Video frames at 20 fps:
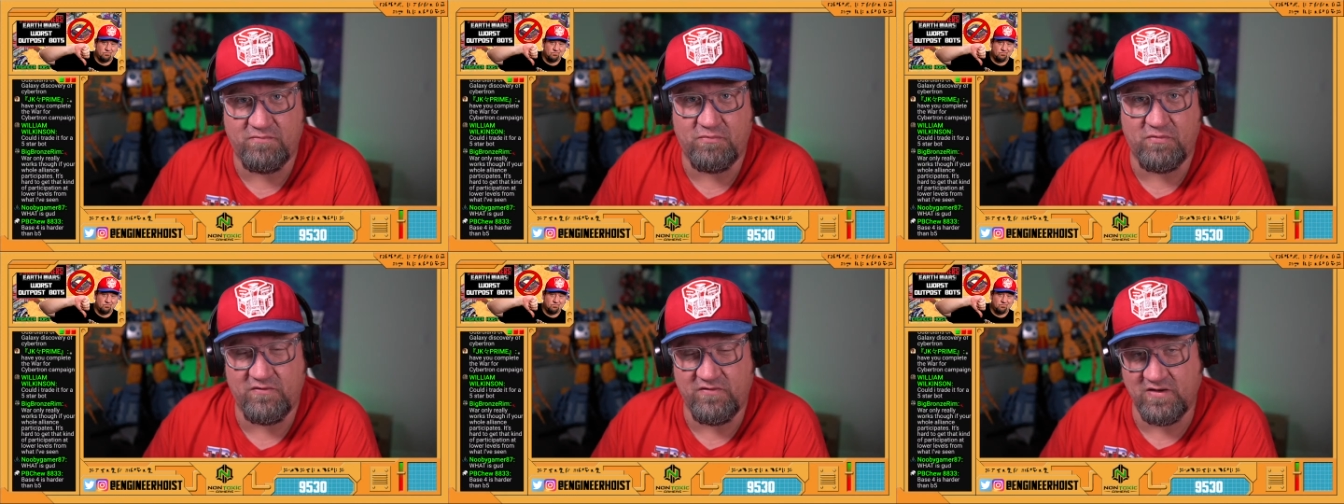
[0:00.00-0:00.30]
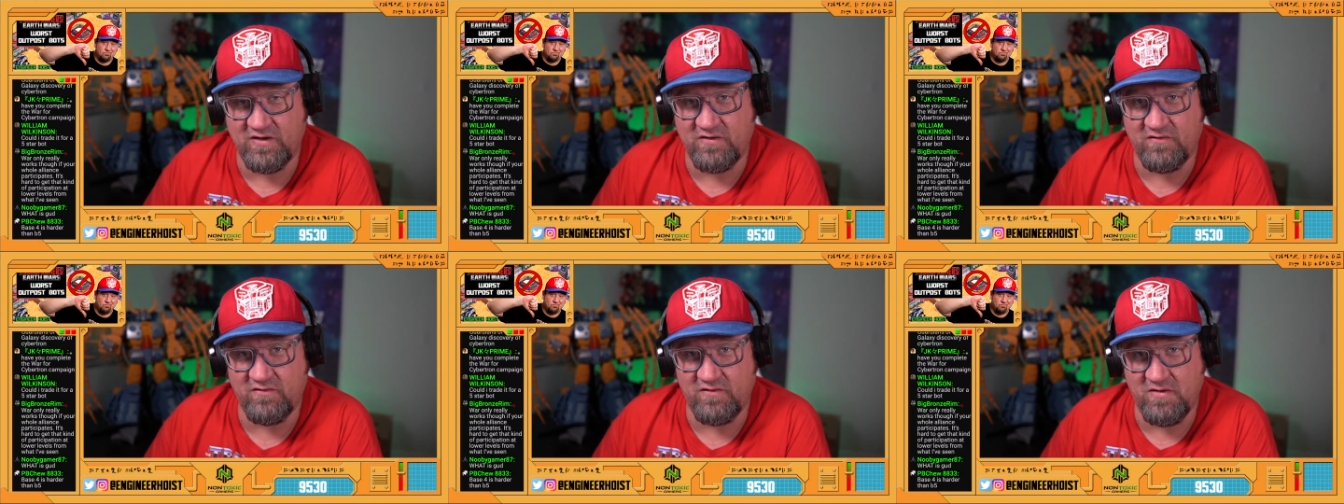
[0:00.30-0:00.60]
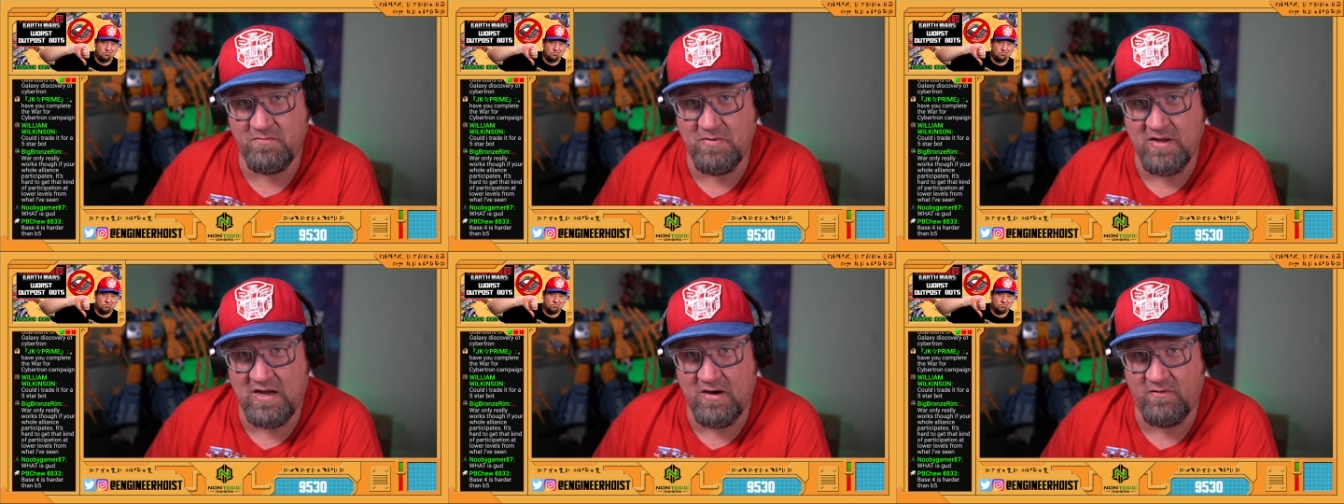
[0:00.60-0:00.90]
particularly
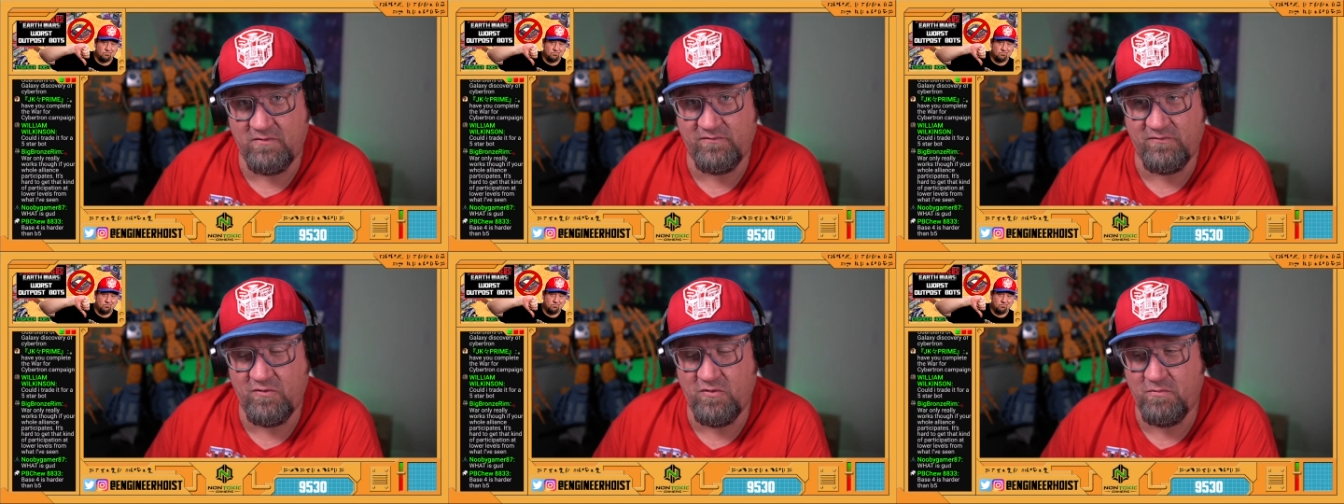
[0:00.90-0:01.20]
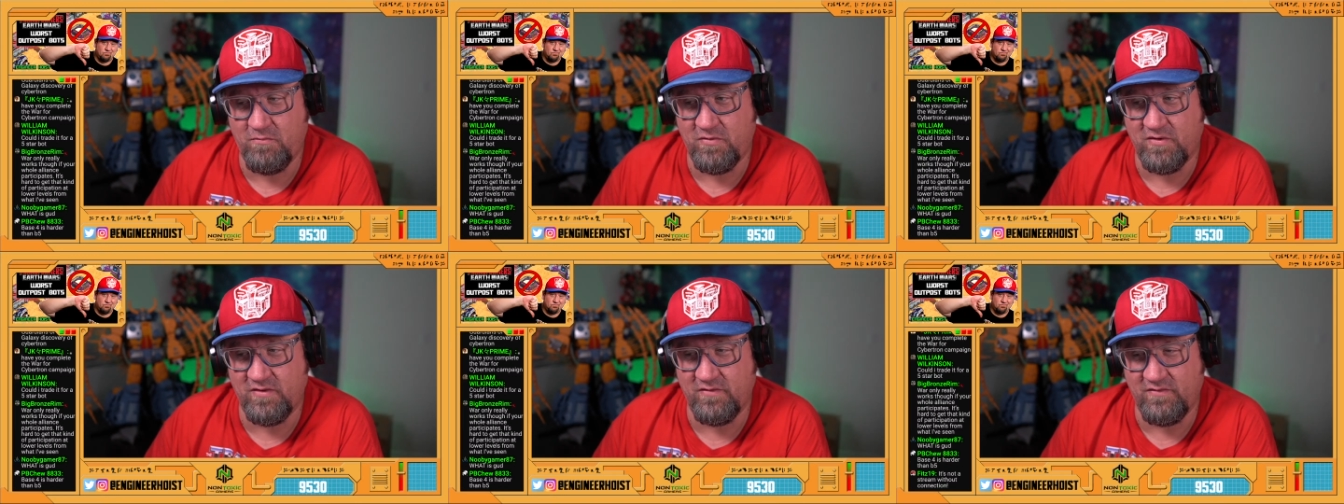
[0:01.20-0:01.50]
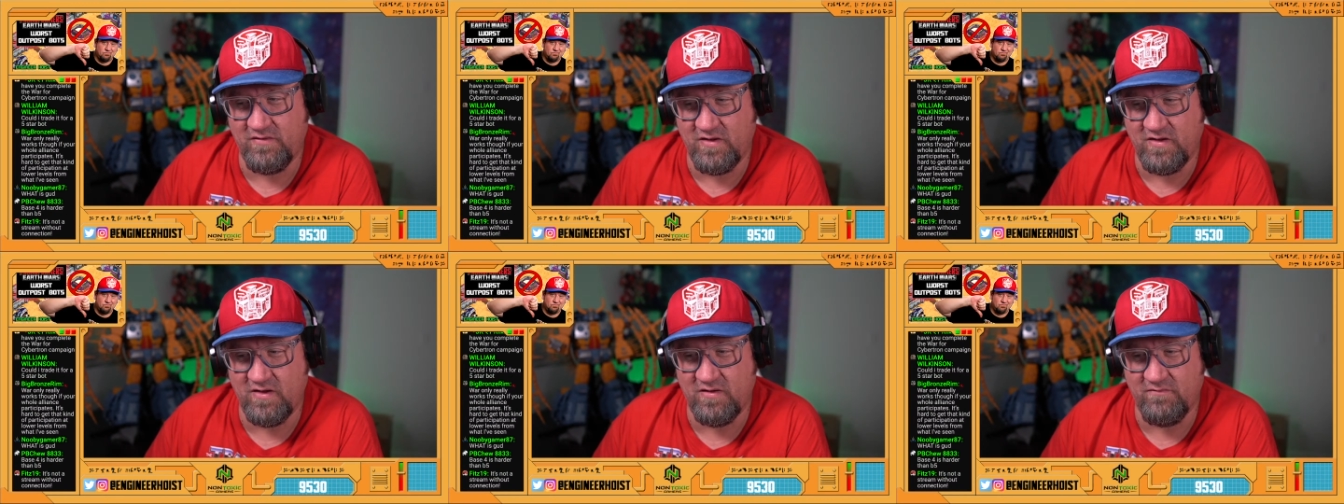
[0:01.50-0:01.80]
powerful, but
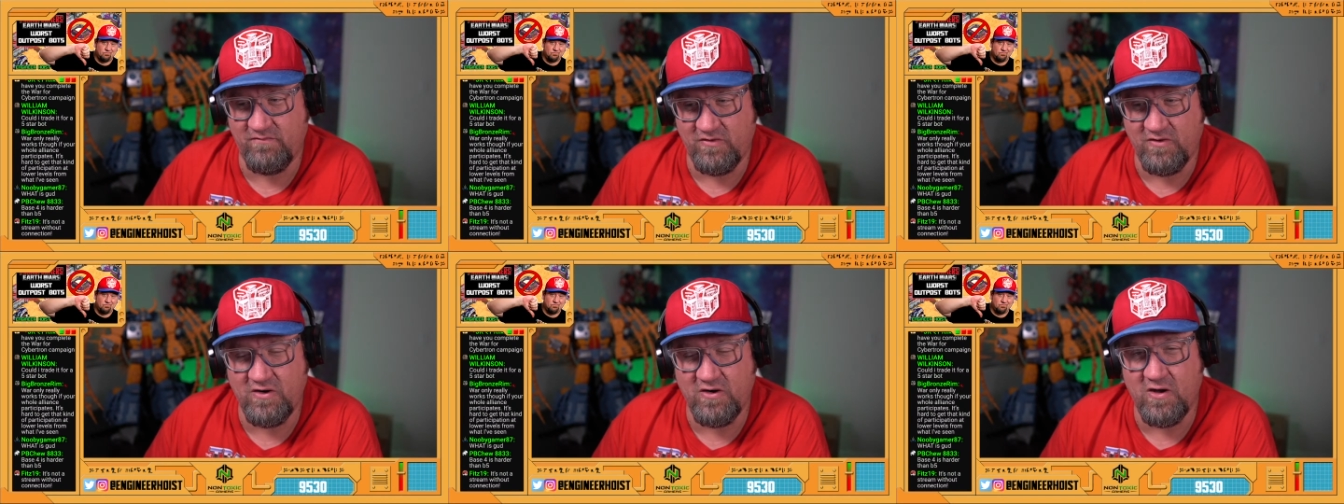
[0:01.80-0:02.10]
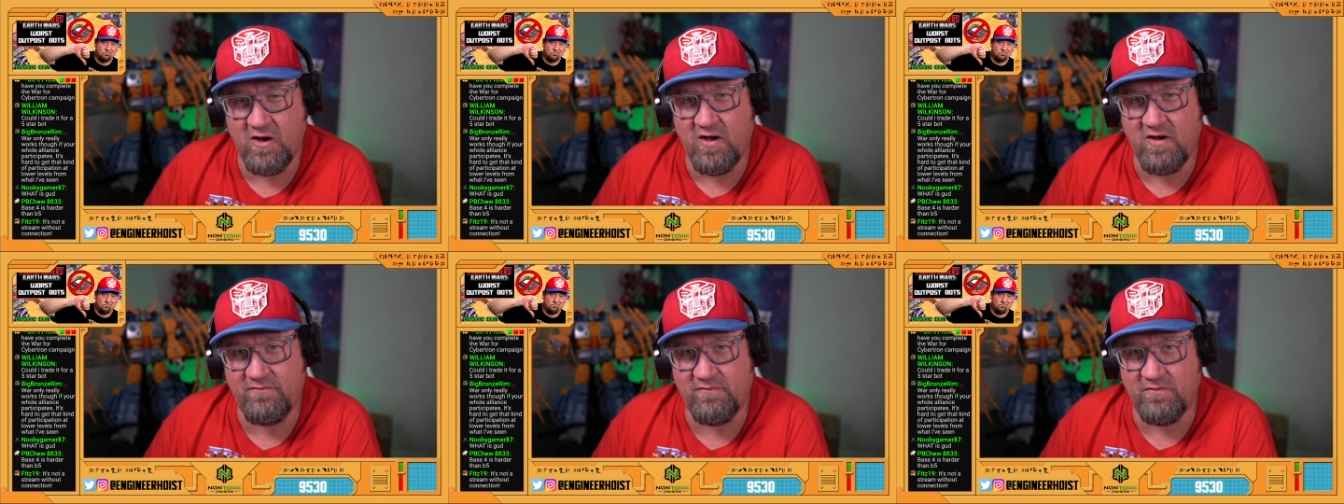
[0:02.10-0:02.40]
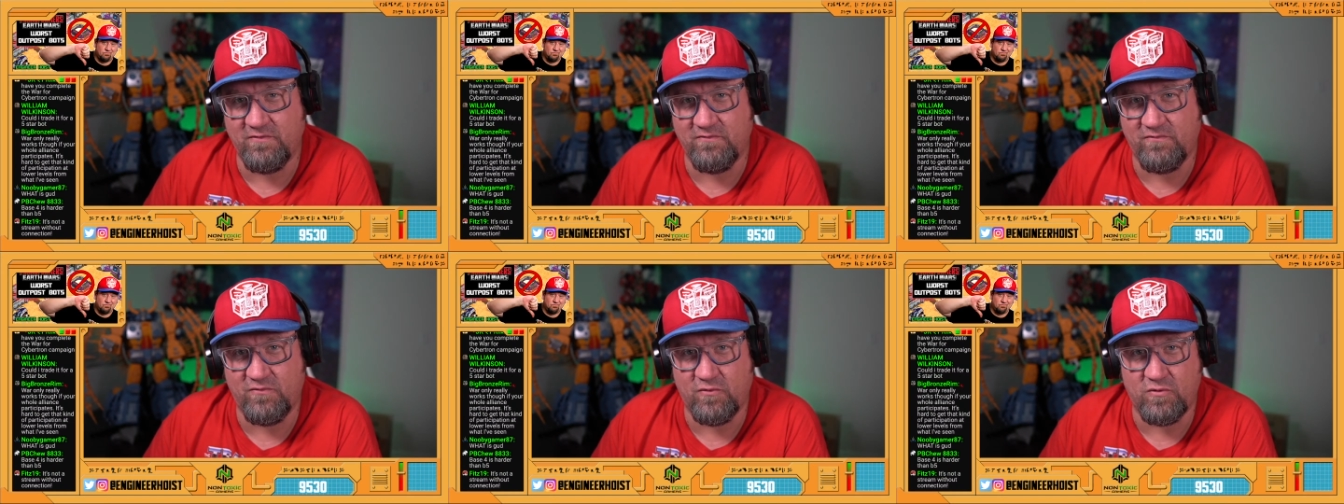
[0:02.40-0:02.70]
very
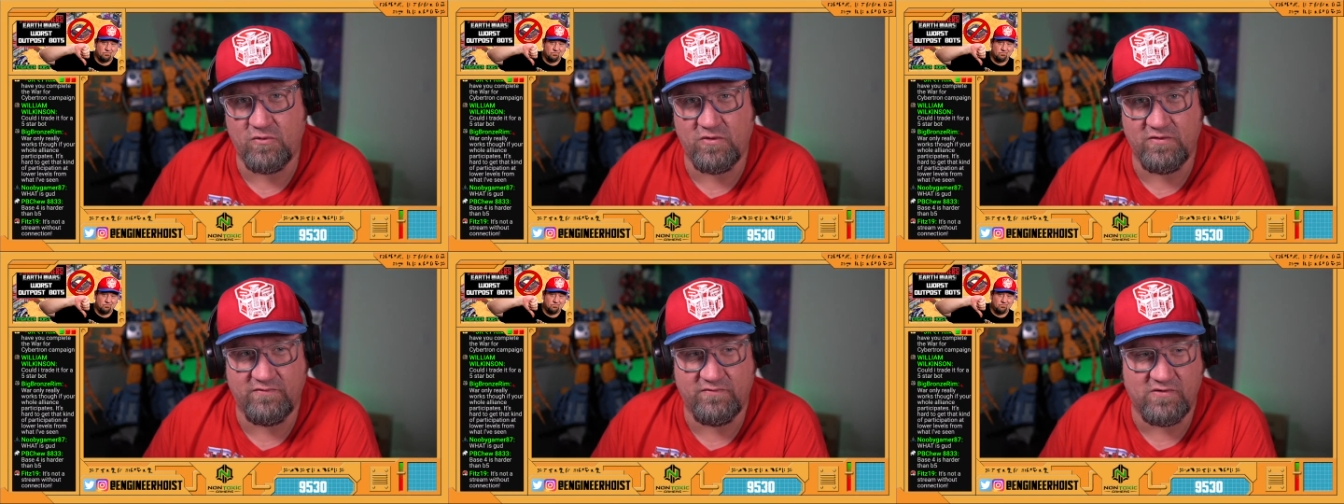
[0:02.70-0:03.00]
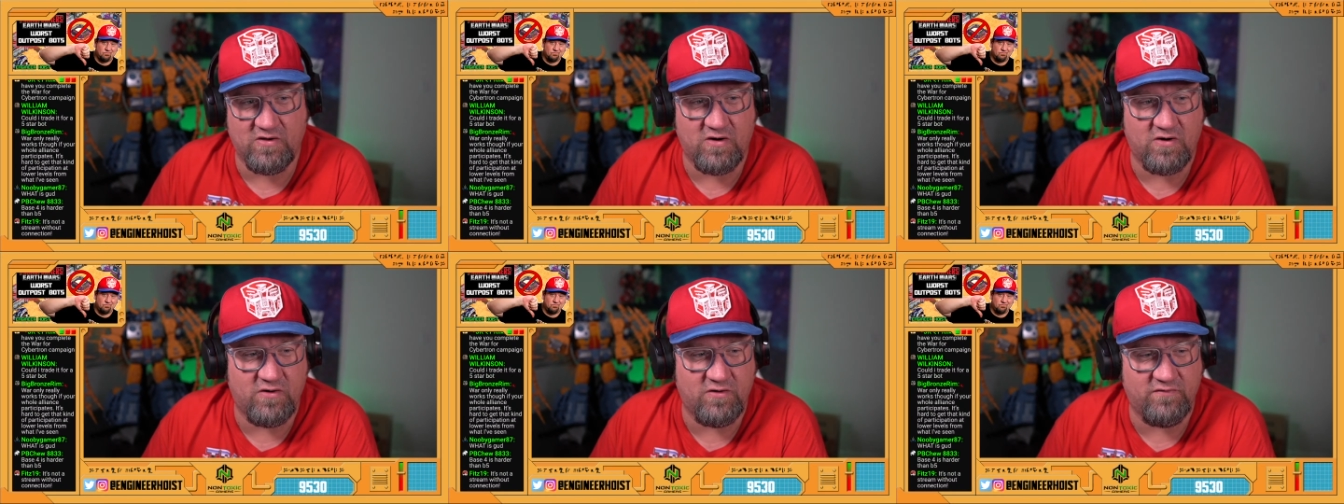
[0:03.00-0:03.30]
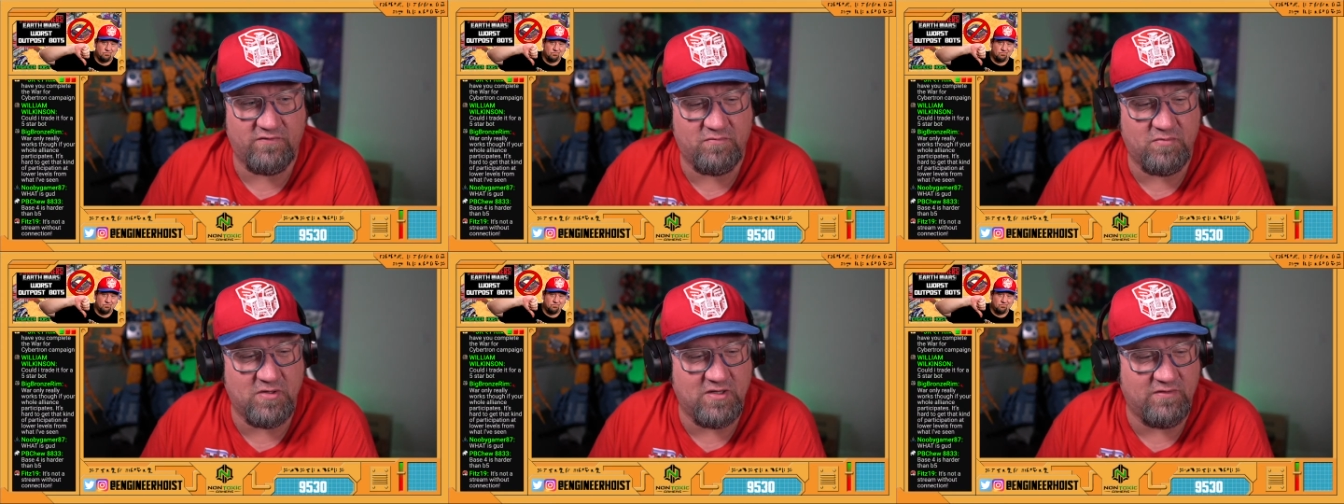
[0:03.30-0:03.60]
often 4 is the
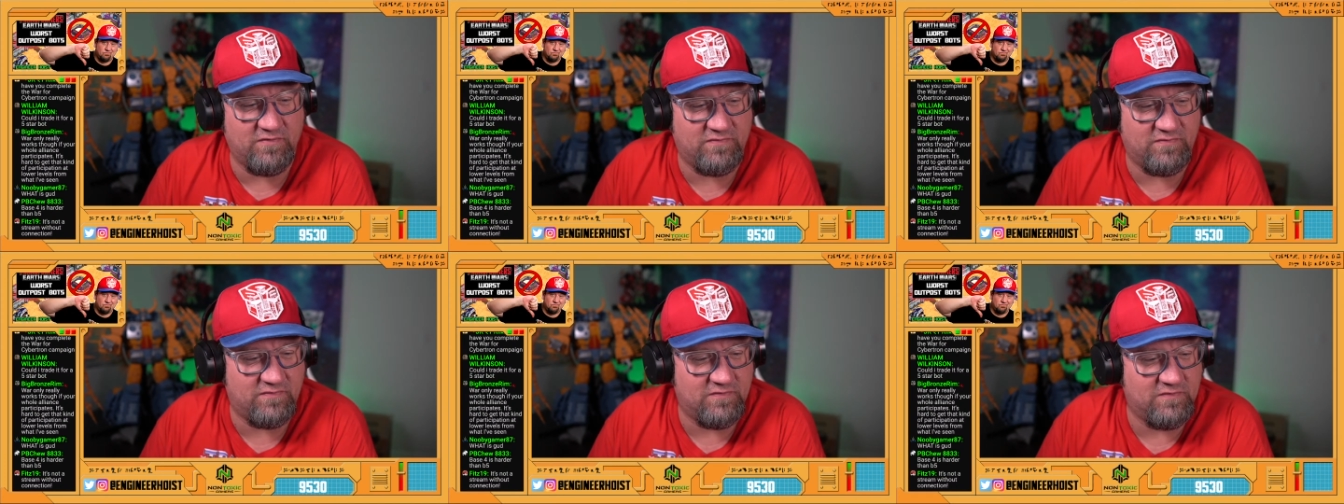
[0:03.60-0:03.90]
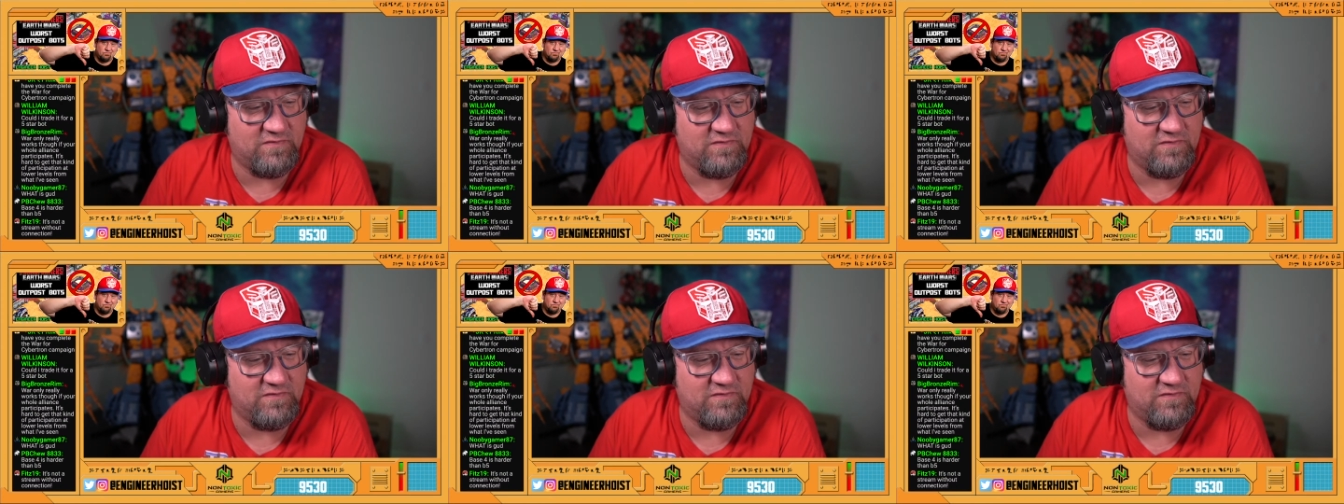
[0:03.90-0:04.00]
hardest base.